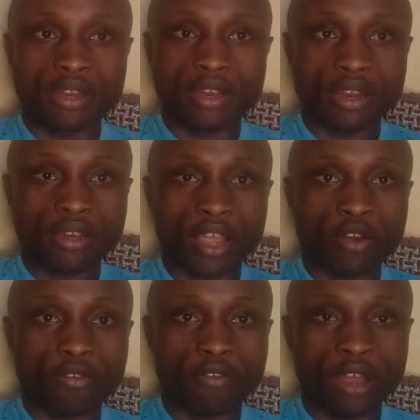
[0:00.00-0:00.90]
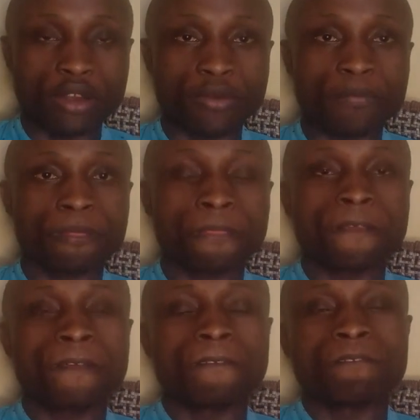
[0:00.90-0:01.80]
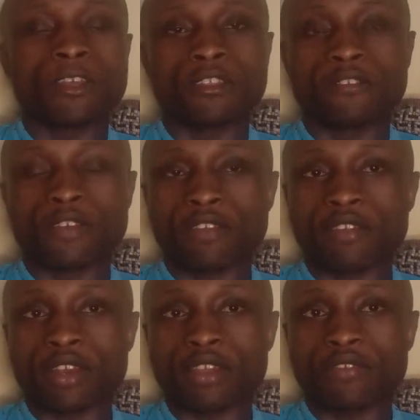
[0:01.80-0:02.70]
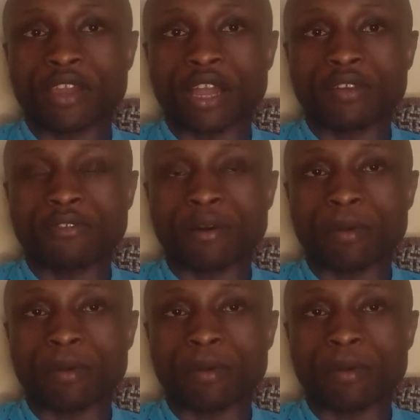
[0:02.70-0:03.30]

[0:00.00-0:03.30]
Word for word: that kind of value it is very very difficult for a